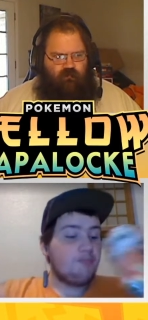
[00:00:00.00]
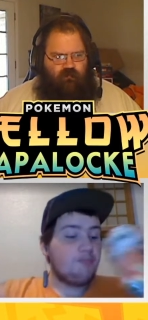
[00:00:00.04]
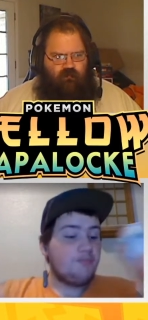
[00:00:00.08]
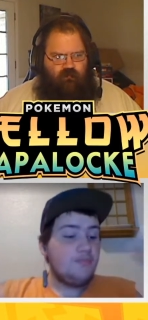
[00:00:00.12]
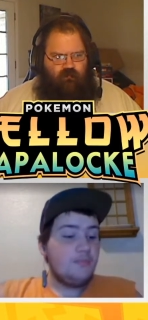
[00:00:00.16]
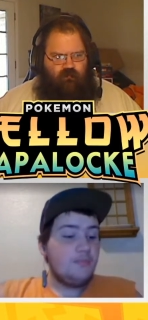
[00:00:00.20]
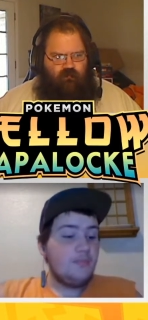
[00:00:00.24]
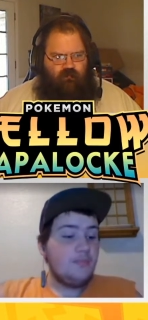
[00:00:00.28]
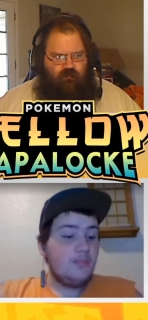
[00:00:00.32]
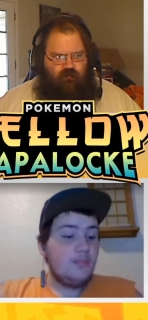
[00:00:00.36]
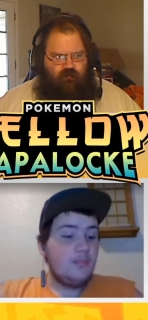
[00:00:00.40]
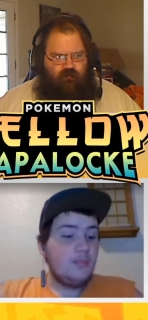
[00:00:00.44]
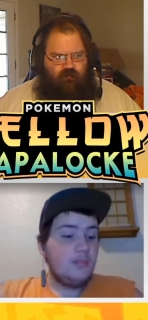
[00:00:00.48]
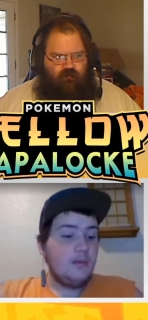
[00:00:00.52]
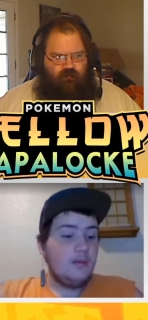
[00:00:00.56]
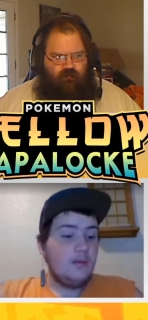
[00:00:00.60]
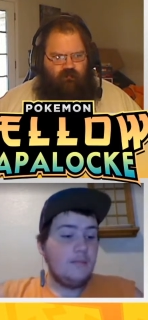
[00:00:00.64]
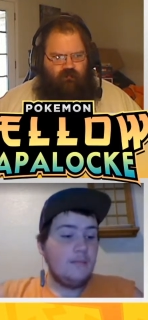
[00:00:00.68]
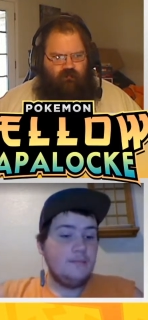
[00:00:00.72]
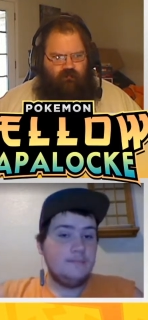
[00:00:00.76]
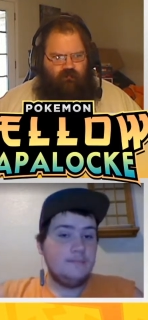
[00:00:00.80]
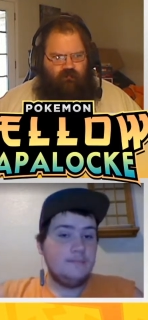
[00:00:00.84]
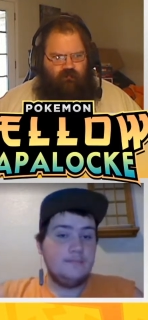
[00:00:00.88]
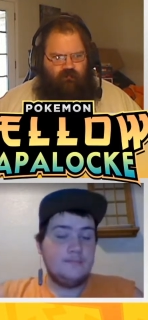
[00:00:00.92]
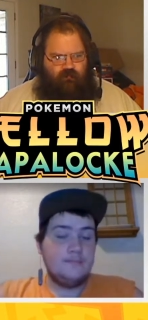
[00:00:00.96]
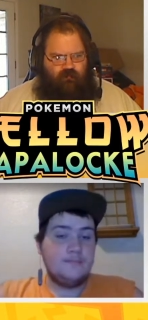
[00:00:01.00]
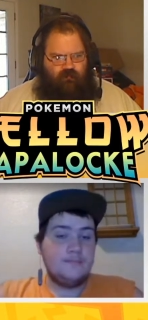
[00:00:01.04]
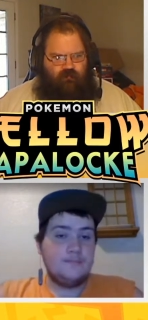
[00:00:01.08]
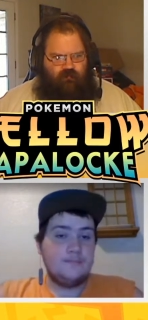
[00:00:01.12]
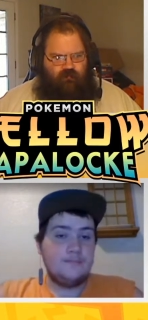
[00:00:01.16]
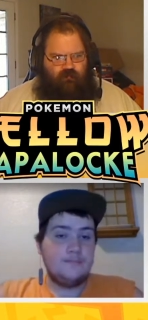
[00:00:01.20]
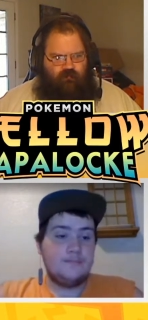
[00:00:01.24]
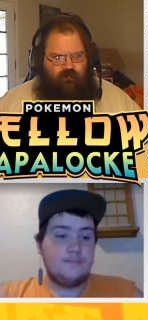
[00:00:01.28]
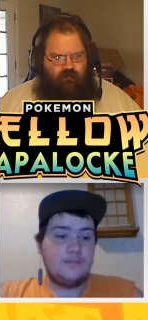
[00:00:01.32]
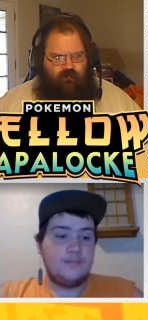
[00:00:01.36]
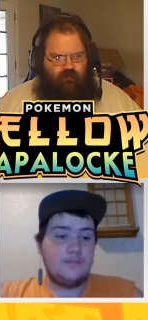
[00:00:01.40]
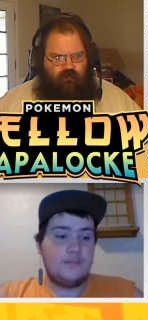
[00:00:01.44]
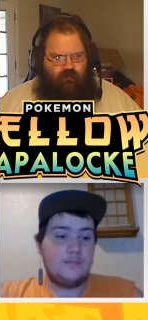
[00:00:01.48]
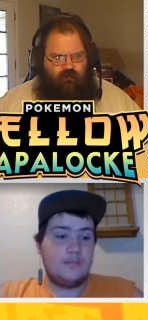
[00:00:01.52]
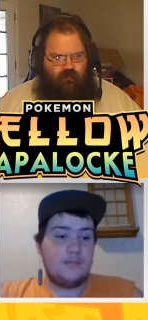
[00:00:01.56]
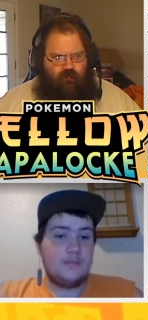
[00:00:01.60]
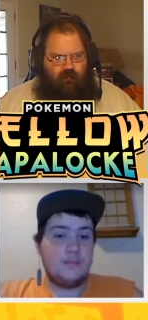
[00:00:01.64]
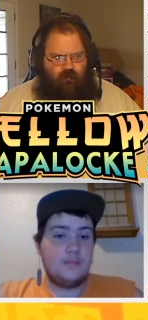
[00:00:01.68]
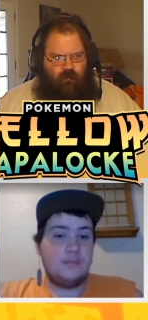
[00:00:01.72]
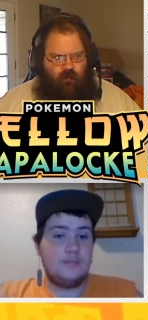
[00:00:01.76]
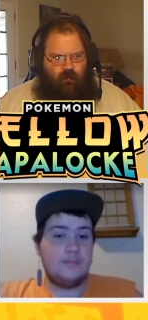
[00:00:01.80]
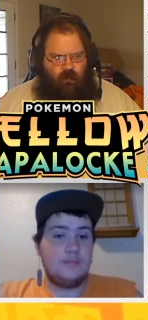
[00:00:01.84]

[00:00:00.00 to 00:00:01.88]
[no speech]